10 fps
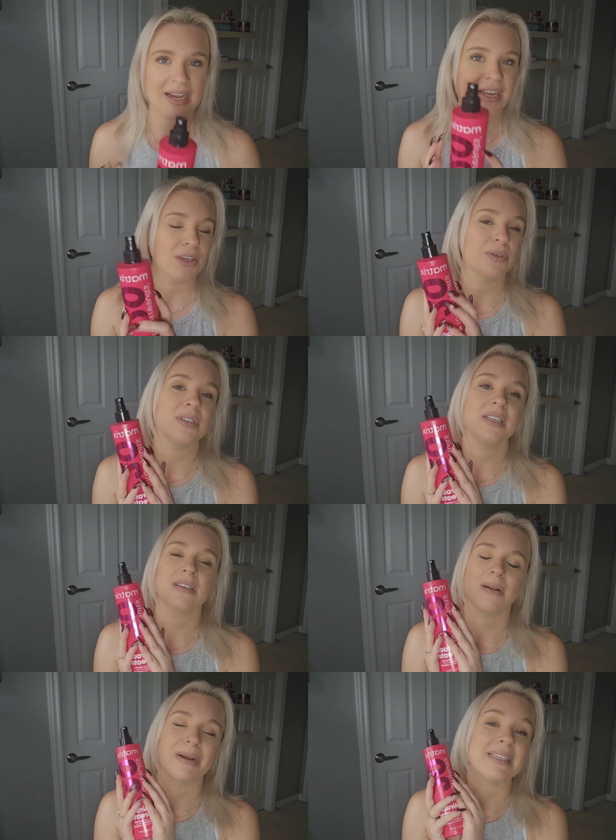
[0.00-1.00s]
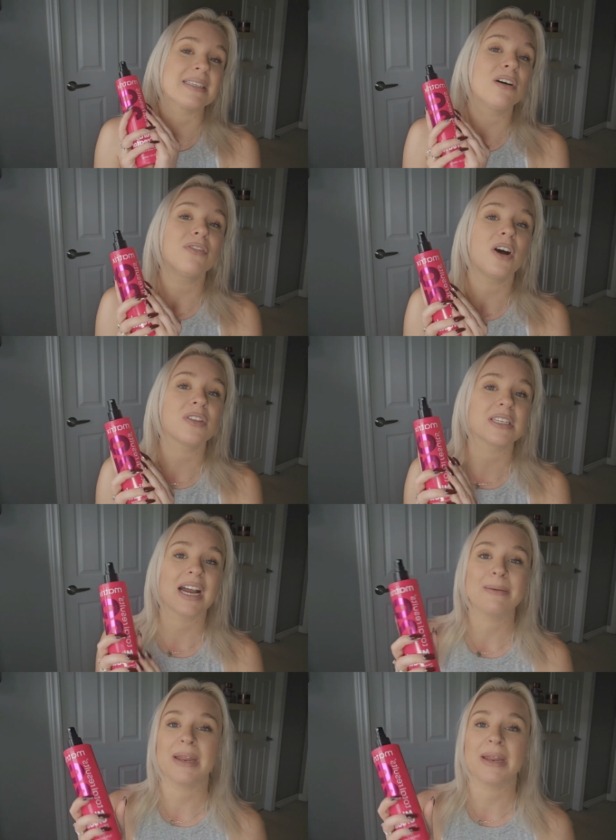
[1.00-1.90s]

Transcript: I use this on myself all the time